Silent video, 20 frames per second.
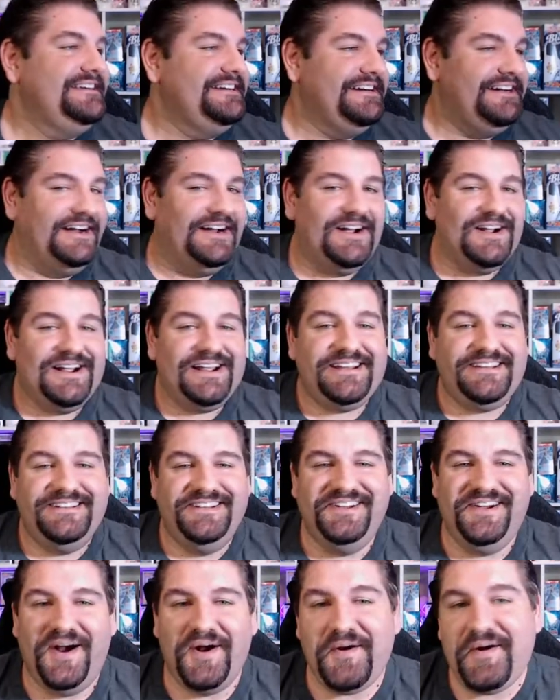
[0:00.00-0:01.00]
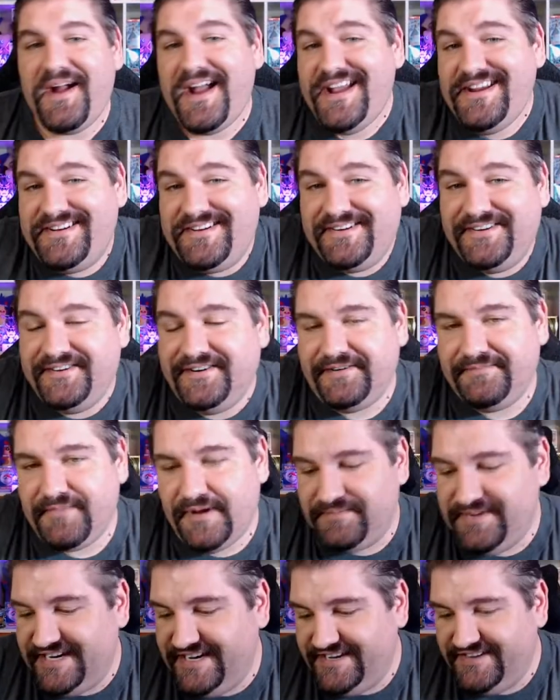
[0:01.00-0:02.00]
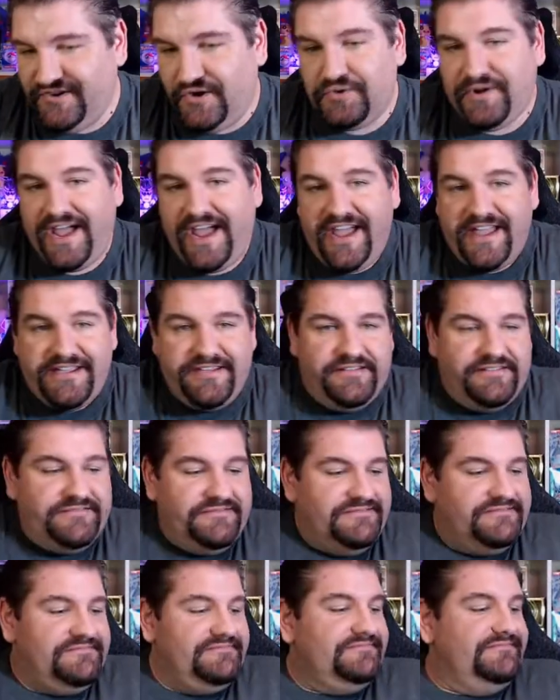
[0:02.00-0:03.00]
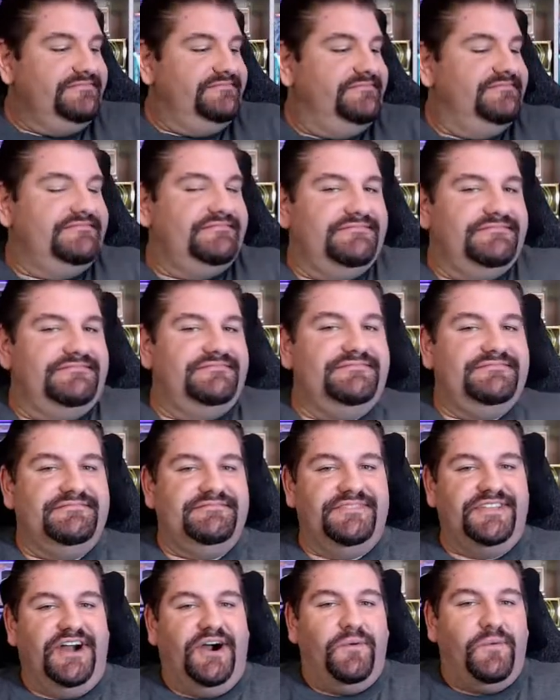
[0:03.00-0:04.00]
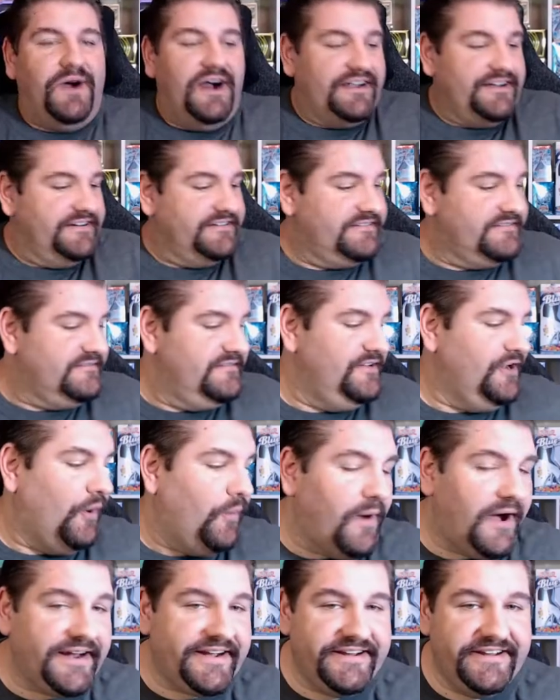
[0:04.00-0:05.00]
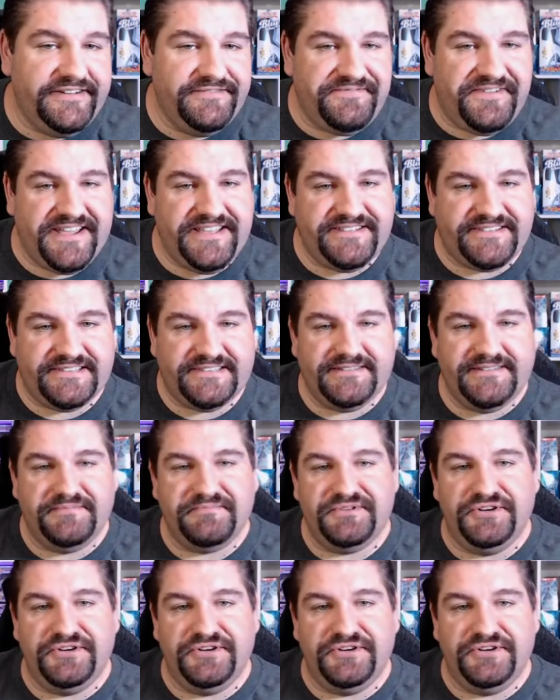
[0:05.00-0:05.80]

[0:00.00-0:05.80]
All right, all right. Um, I mean, okay. Y'all wanted y'all wanted Hidden Fates. I'm